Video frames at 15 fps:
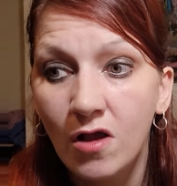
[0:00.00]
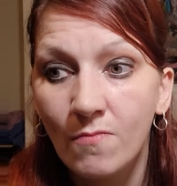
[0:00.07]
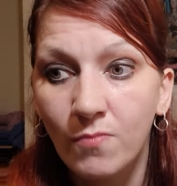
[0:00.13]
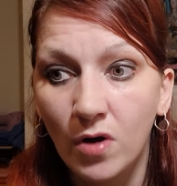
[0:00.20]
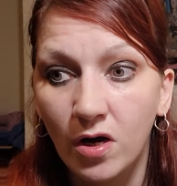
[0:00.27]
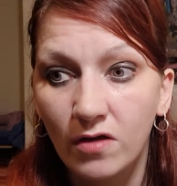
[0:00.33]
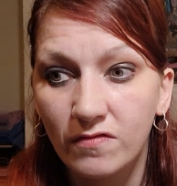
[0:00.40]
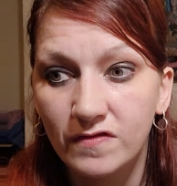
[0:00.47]

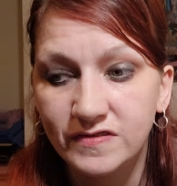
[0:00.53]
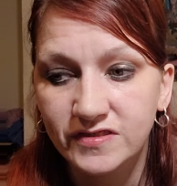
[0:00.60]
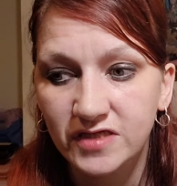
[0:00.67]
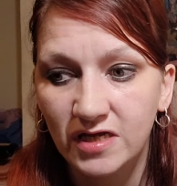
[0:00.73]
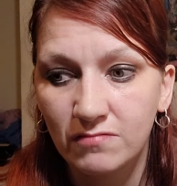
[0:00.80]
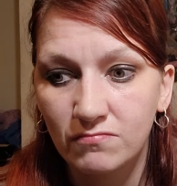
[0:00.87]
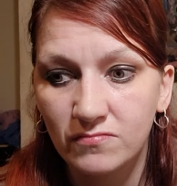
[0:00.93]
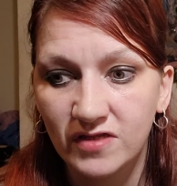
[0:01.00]
But this
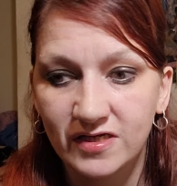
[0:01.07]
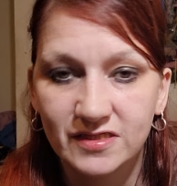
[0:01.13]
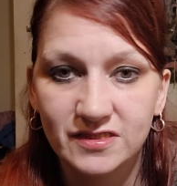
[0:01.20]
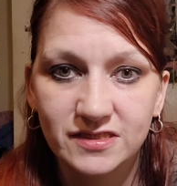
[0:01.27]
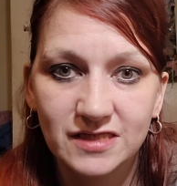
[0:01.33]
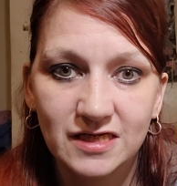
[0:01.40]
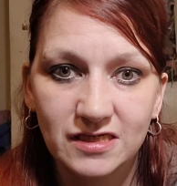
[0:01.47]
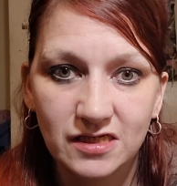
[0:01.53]
time, like I
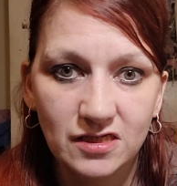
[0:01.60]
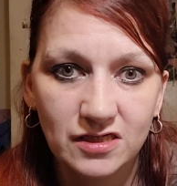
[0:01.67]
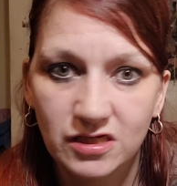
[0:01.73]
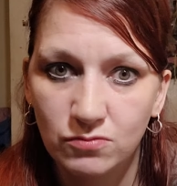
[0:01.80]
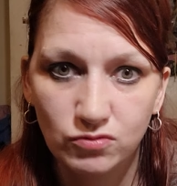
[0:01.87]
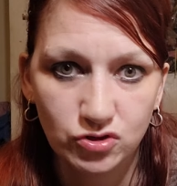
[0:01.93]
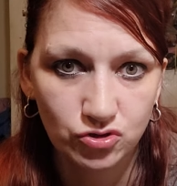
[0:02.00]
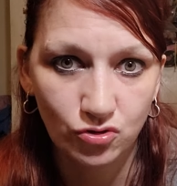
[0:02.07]
said, he
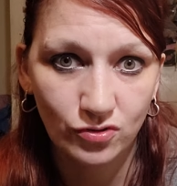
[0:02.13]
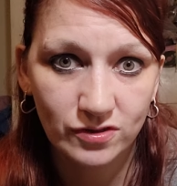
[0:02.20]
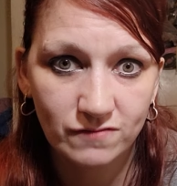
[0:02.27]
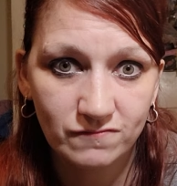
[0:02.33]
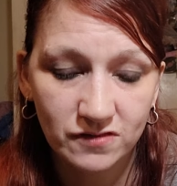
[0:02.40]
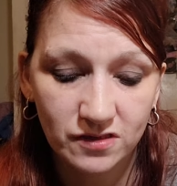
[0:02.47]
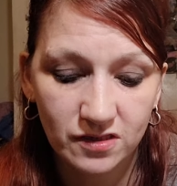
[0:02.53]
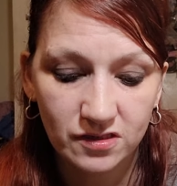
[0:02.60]
was not
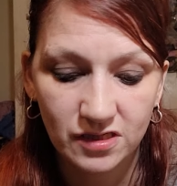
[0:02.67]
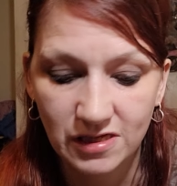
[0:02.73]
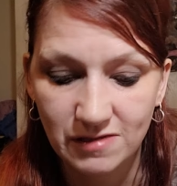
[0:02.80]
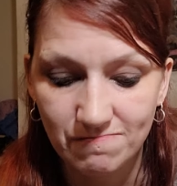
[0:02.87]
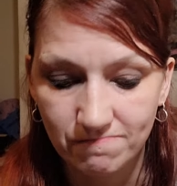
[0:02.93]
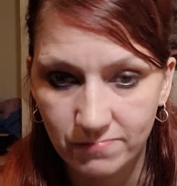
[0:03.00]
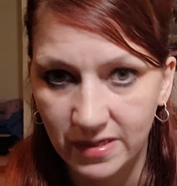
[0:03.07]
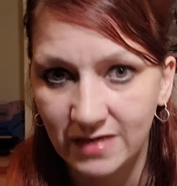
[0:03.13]
giving in. He
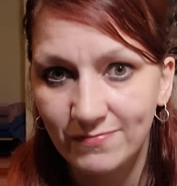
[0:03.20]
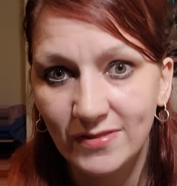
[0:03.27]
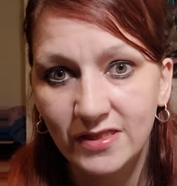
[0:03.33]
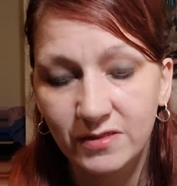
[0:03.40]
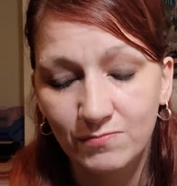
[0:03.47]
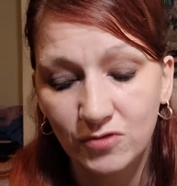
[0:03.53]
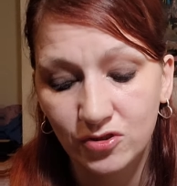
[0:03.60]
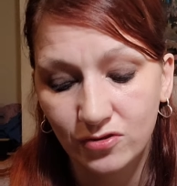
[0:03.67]
made me
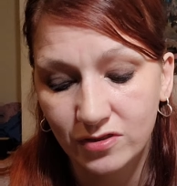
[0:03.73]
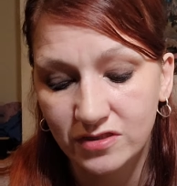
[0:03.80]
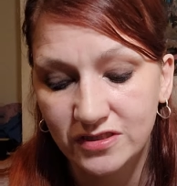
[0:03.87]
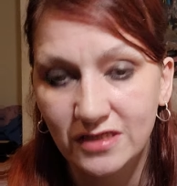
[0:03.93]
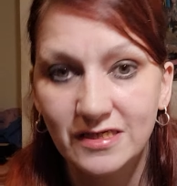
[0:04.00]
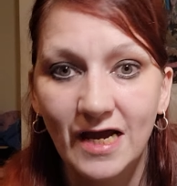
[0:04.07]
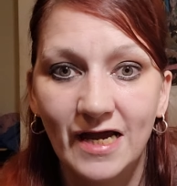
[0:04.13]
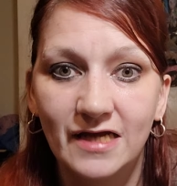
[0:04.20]
leave my dog
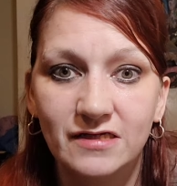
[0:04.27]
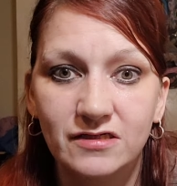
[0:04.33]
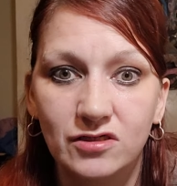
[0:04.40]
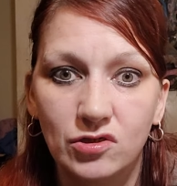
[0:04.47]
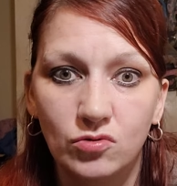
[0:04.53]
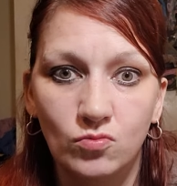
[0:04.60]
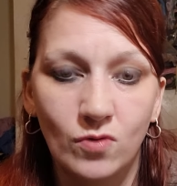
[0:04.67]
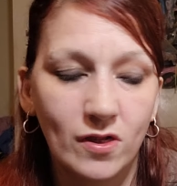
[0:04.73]
outside, and
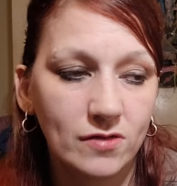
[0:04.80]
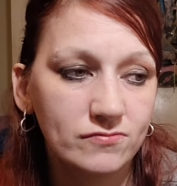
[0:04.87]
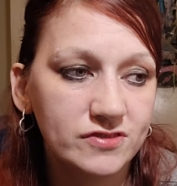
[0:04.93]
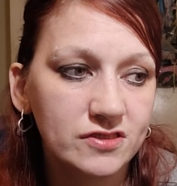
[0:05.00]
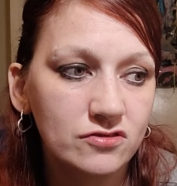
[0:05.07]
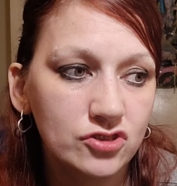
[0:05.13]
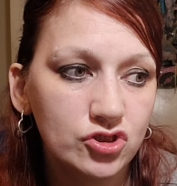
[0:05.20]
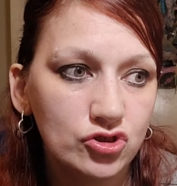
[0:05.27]
while I was
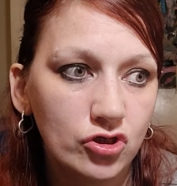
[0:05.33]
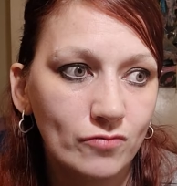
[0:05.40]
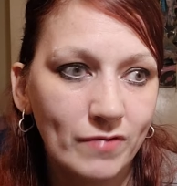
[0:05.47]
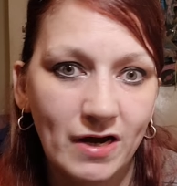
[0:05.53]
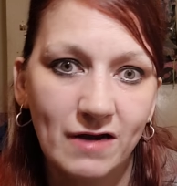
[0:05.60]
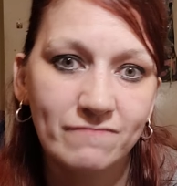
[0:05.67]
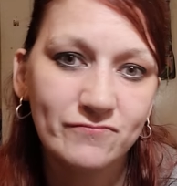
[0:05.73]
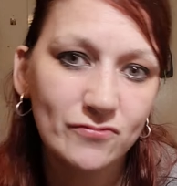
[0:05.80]
in the shop,
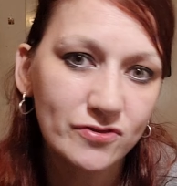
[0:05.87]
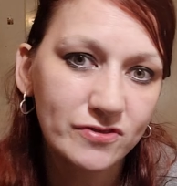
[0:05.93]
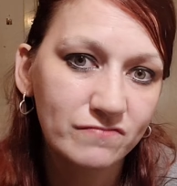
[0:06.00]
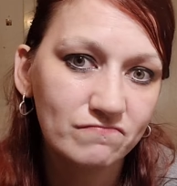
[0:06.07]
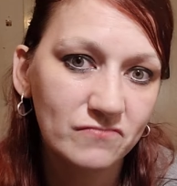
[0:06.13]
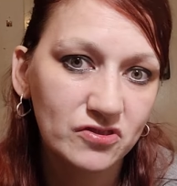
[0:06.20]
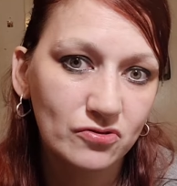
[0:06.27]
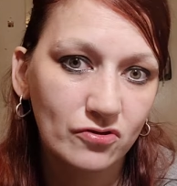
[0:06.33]
after
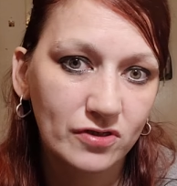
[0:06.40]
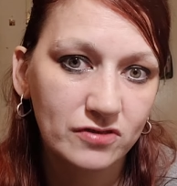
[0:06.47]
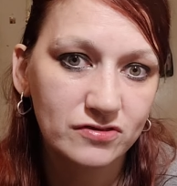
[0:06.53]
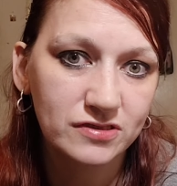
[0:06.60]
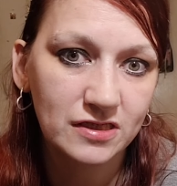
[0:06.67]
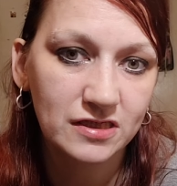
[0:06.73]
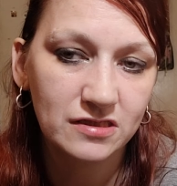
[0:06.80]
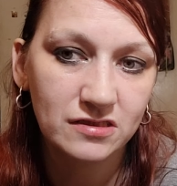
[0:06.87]
leaving my dog
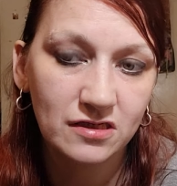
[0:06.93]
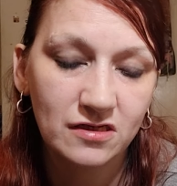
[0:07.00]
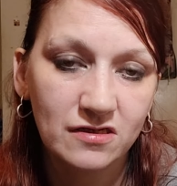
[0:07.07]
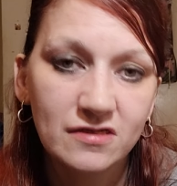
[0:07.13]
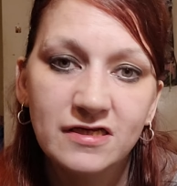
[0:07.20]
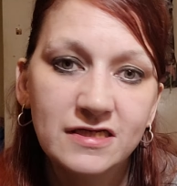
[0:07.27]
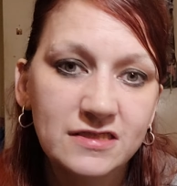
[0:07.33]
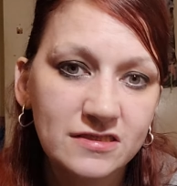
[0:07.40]
outside,
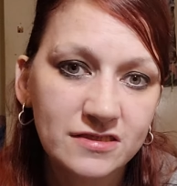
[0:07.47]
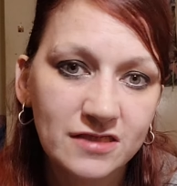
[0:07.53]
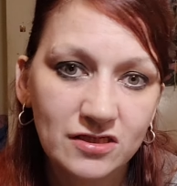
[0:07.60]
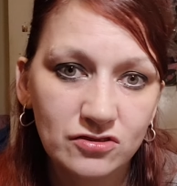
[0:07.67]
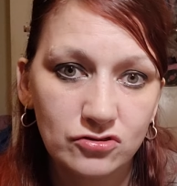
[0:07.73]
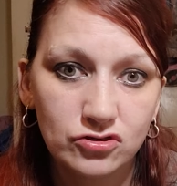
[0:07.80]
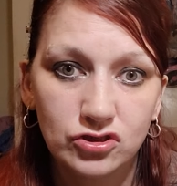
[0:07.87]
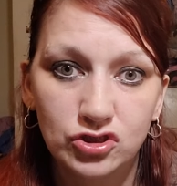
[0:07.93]
he
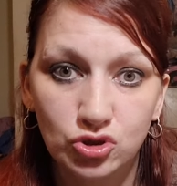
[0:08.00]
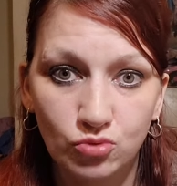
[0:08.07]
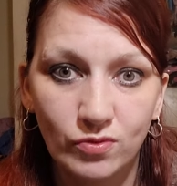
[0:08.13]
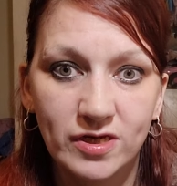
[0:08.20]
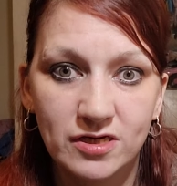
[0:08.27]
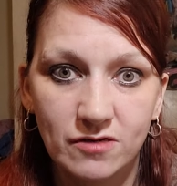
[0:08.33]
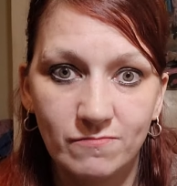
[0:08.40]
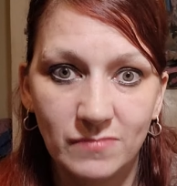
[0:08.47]
continued to
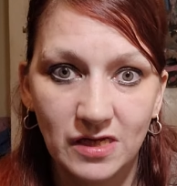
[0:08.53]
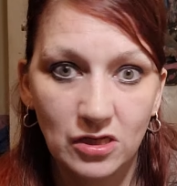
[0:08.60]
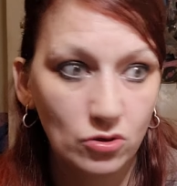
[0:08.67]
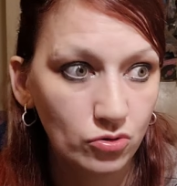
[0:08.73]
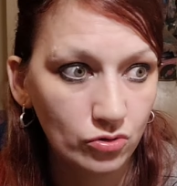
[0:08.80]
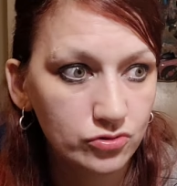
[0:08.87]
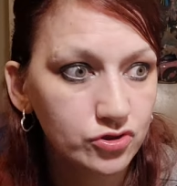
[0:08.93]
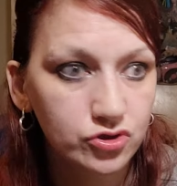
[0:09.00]
swear at me
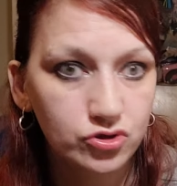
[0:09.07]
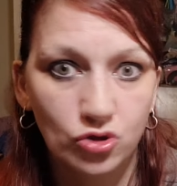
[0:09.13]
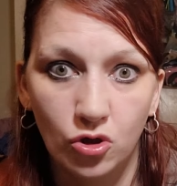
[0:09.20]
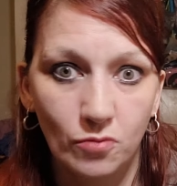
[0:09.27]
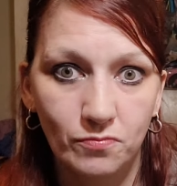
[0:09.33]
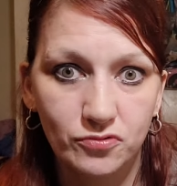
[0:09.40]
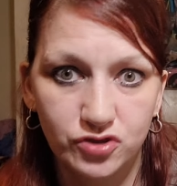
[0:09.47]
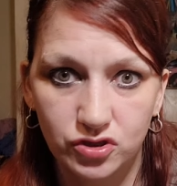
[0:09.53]
non-stop.